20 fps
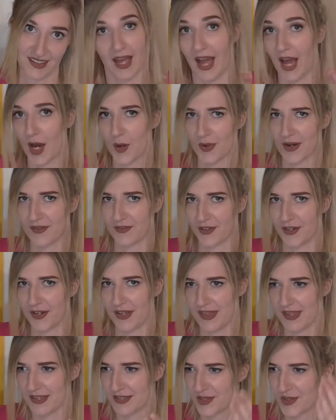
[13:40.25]
However,
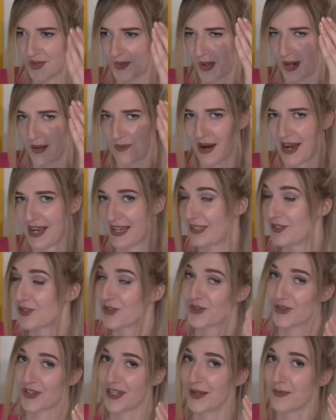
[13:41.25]
this is when my
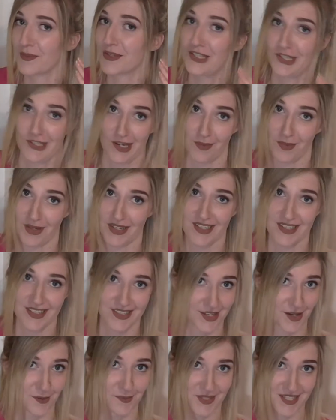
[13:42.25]
extreme
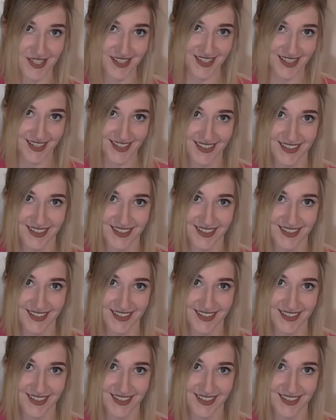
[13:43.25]
stubbornness comes in.